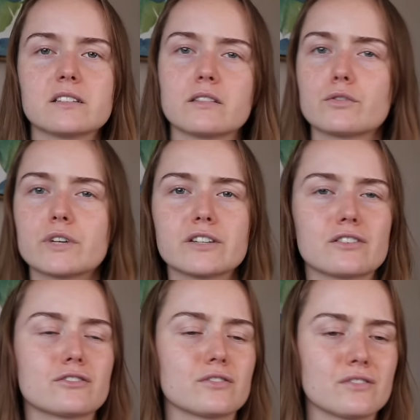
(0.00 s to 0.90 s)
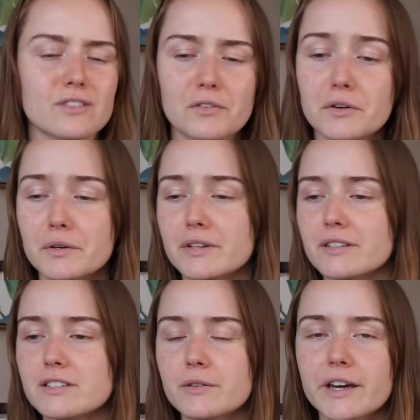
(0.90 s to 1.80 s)
and the researchers don't know what
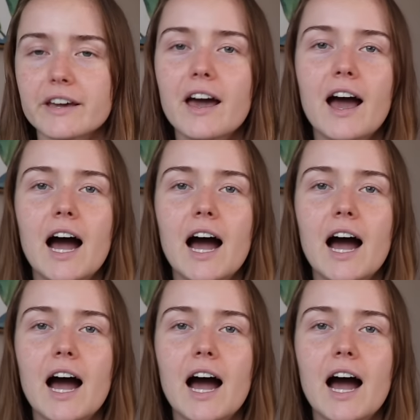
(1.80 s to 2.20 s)
they're doing.